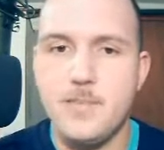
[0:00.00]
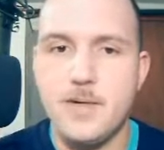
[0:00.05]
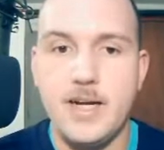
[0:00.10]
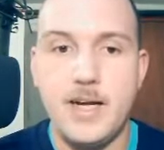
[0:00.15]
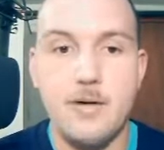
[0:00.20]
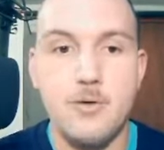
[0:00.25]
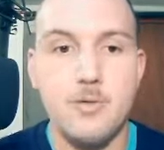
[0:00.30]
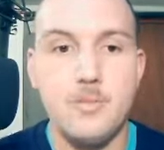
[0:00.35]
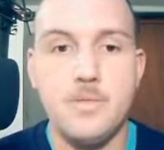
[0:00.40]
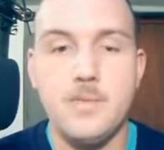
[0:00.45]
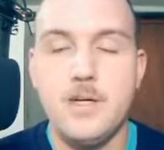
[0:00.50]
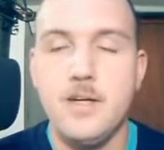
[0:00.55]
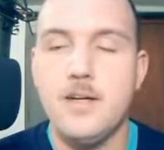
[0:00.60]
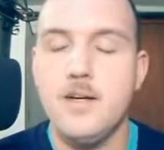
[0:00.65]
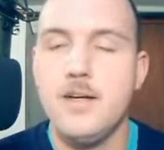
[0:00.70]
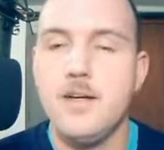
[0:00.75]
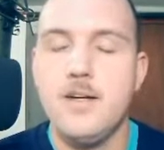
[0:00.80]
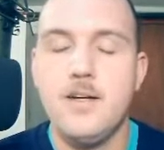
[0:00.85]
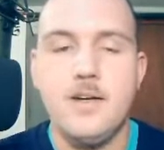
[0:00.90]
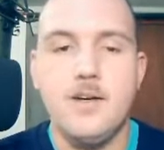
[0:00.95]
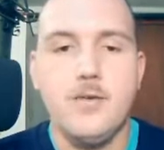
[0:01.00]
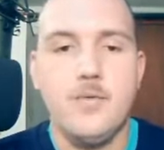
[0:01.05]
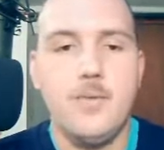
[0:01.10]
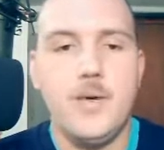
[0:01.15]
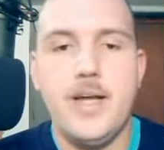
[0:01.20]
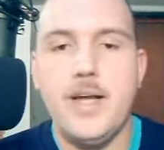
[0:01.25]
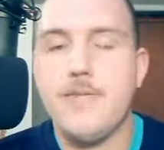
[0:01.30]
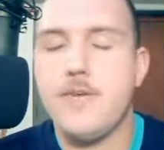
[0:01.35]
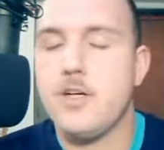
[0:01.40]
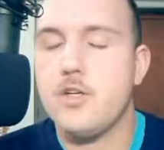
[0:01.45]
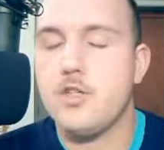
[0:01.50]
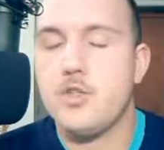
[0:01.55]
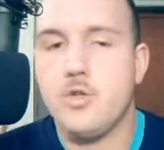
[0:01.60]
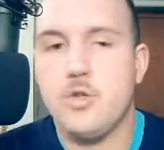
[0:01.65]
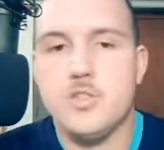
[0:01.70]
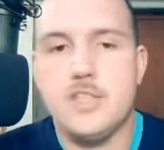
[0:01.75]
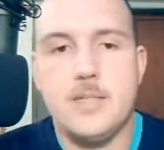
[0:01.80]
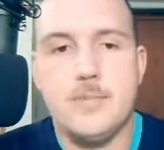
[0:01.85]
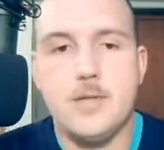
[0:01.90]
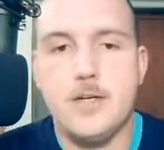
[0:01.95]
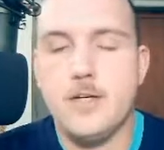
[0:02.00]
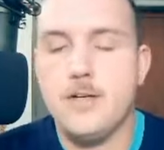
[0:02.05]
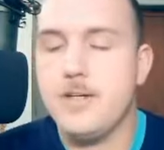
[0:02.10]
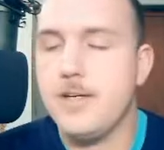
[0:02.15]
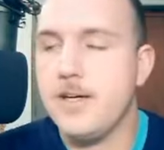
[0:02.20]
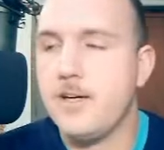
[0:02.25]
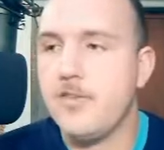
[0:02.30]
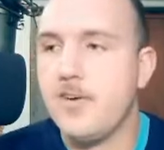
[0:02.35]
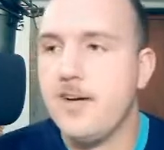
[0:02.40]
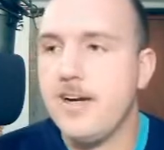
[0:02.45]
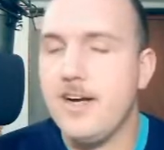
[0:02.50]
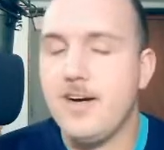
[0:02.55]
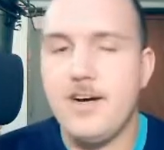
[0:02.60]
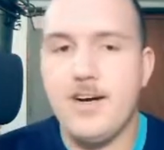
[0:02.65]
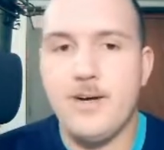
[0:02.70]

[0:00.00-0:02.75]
but we have a controlled Demon Hunter deck right now.